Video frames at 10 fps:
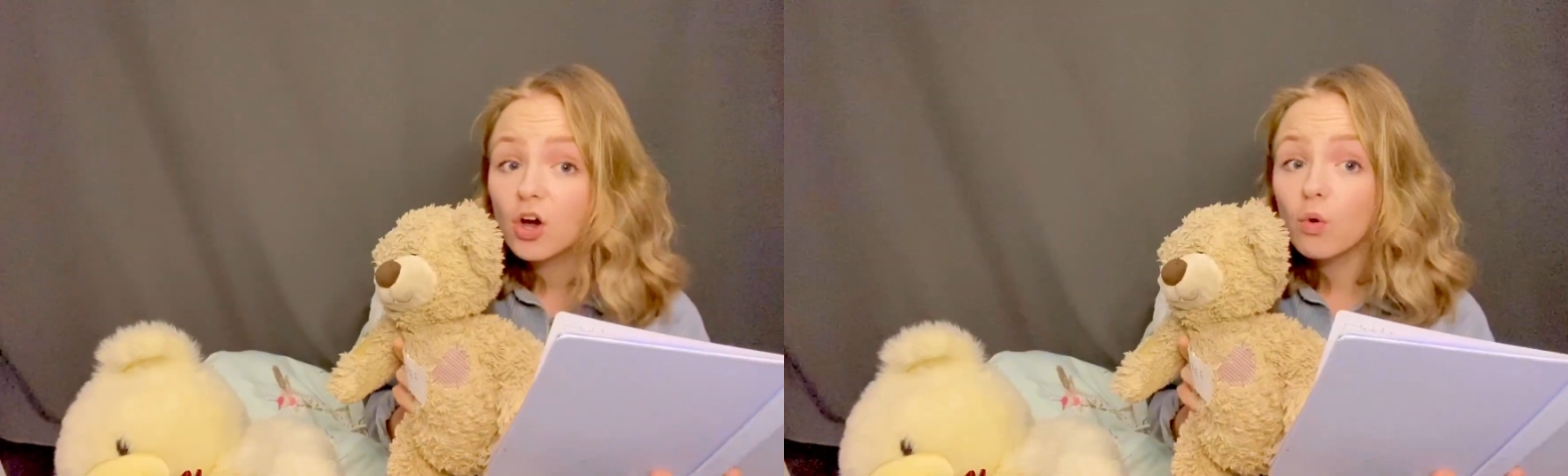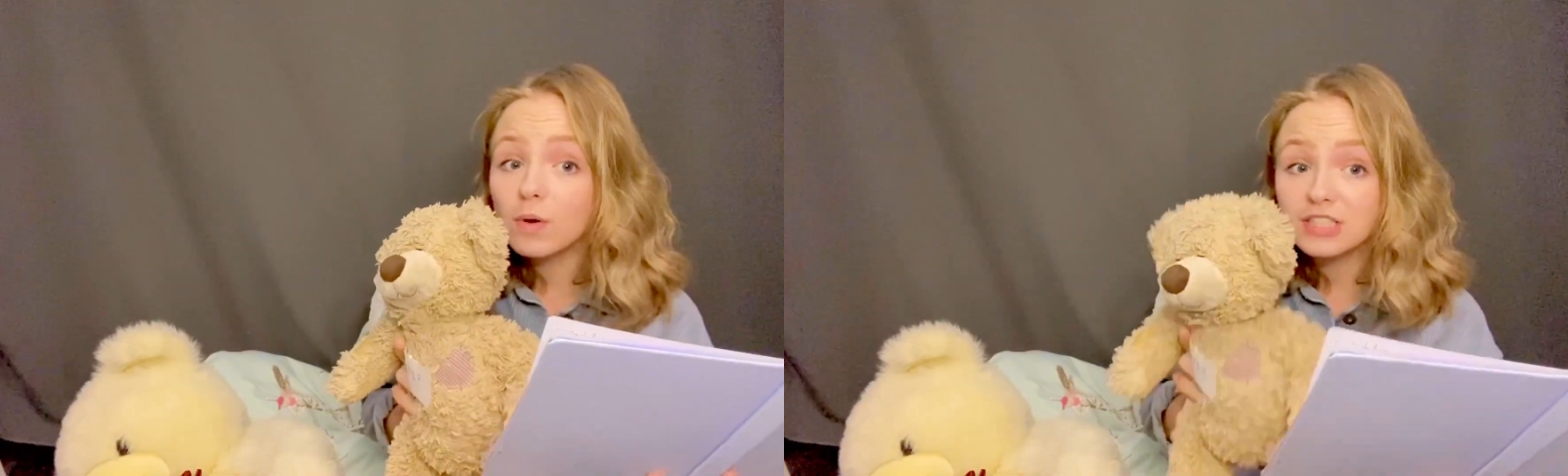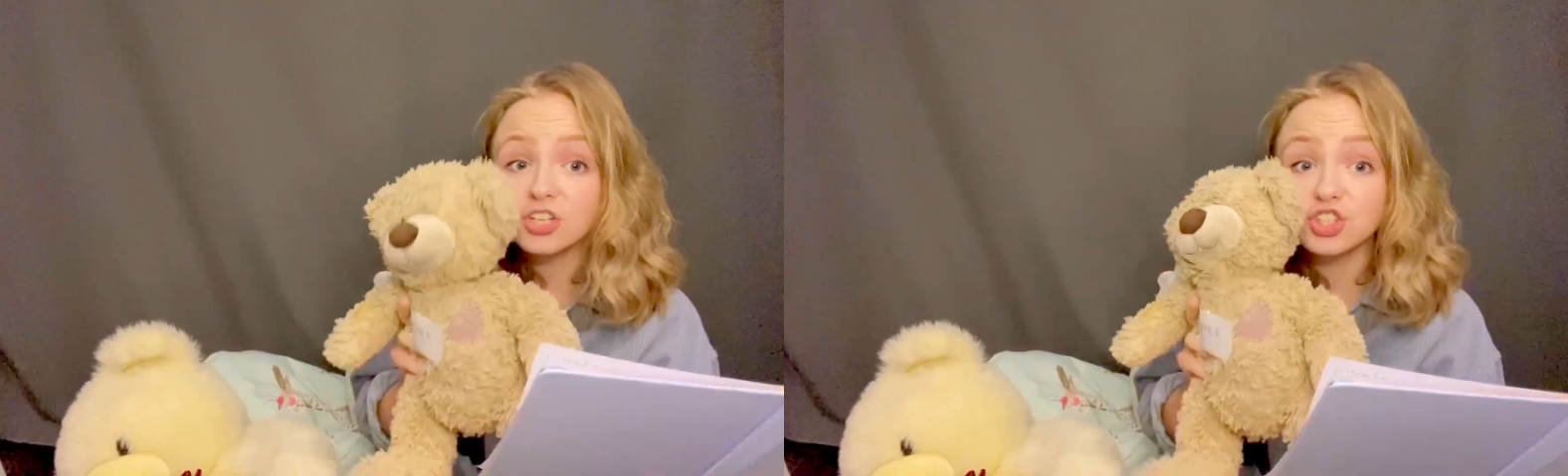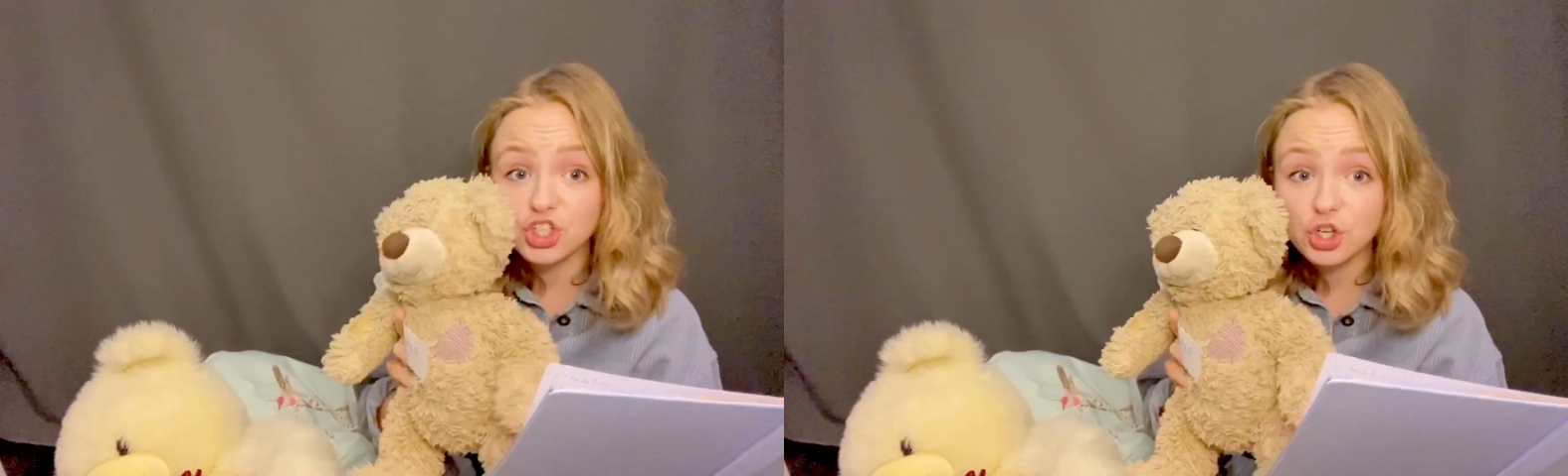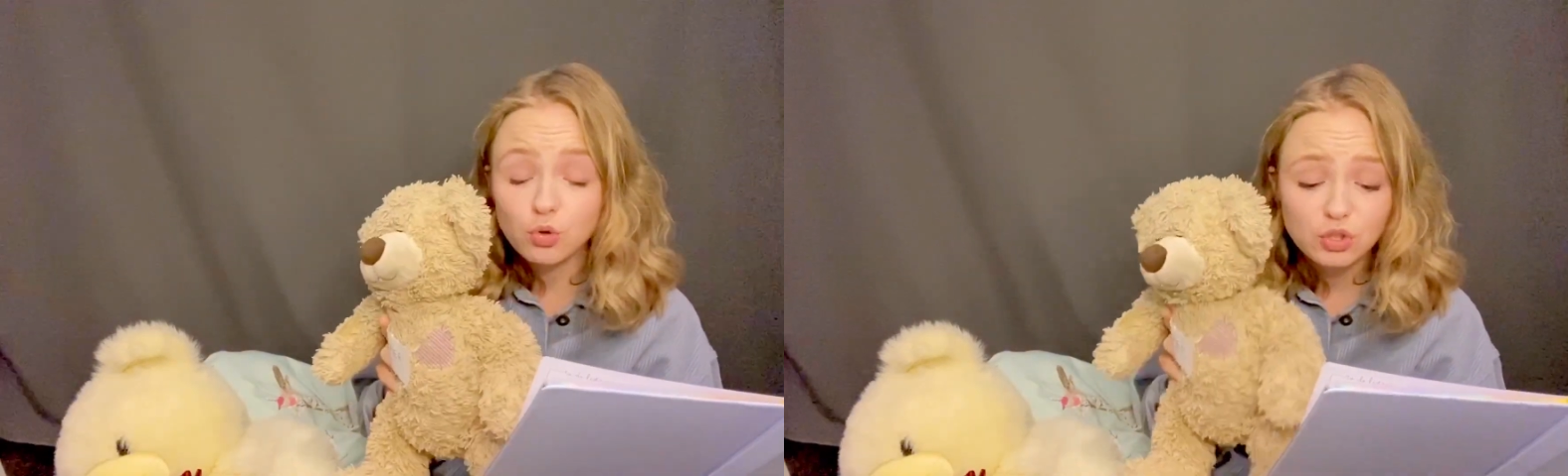was a
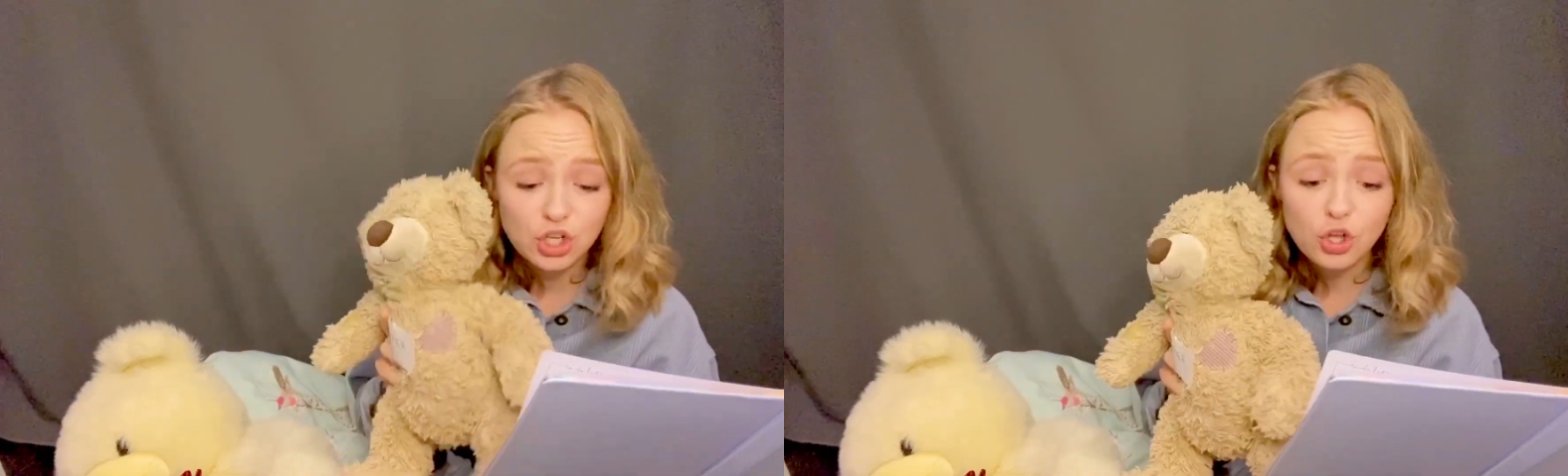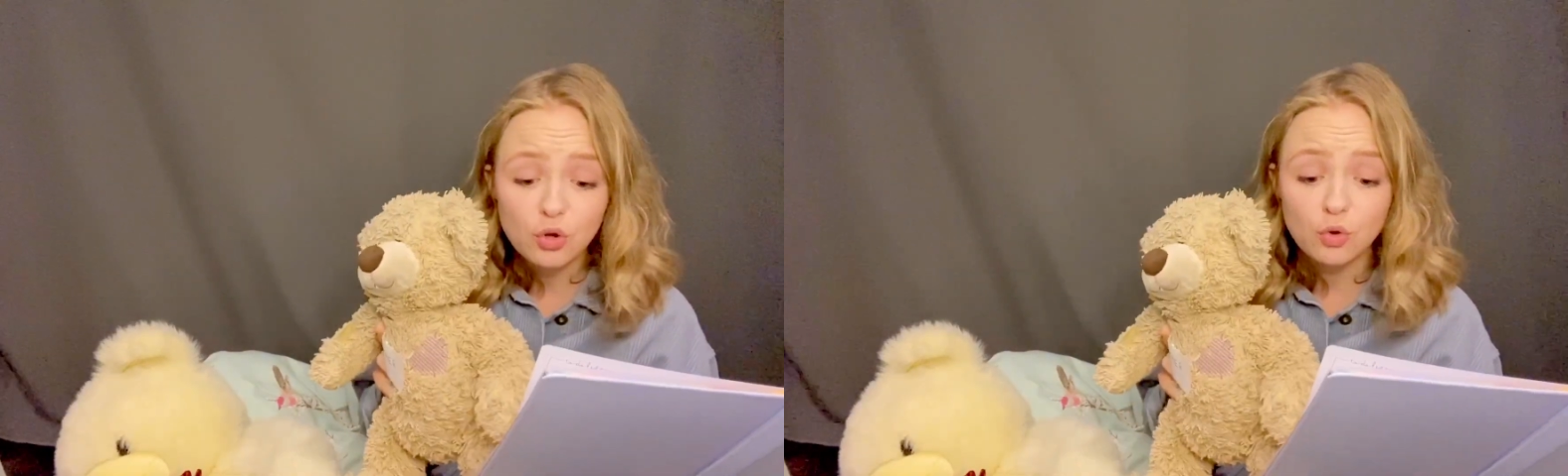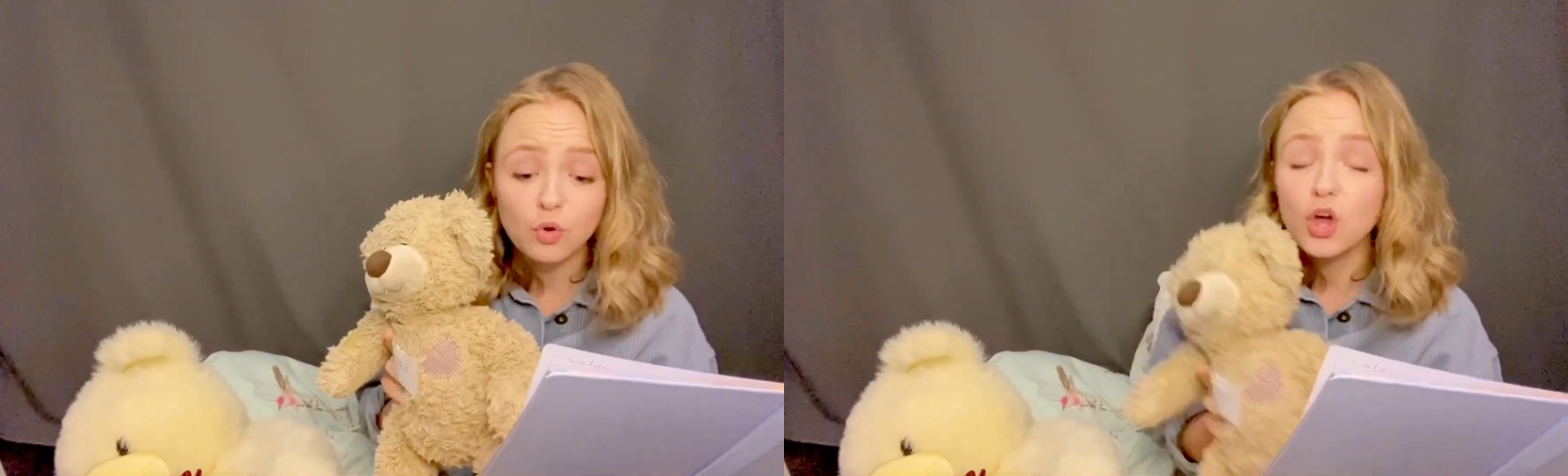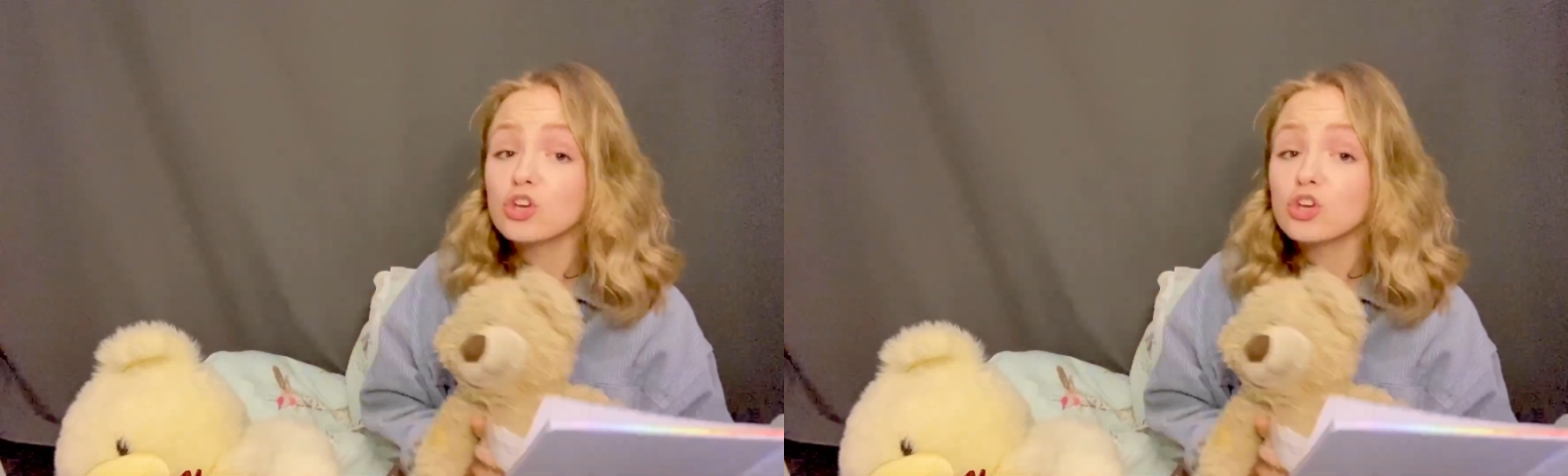Jew too.